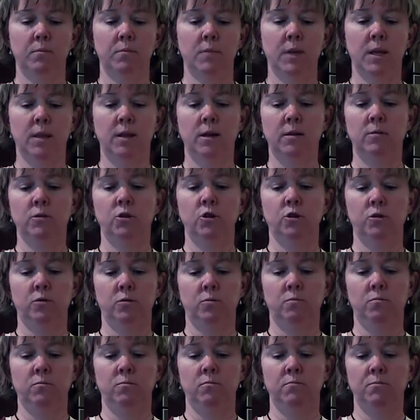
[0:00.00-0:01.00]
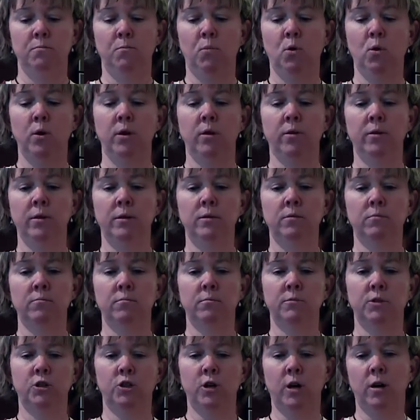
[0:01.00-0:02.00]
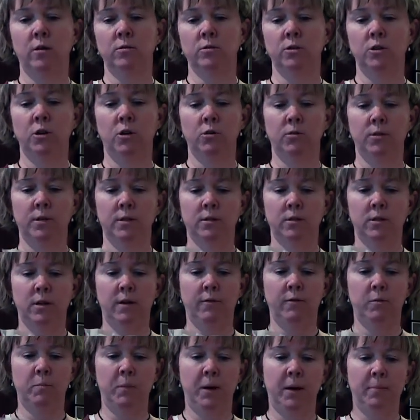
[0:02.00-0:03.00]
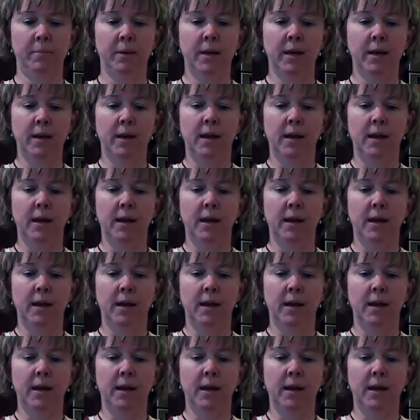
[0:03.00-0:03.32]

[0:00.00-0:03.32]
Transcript: And then just boil in shells, and then stuff them up.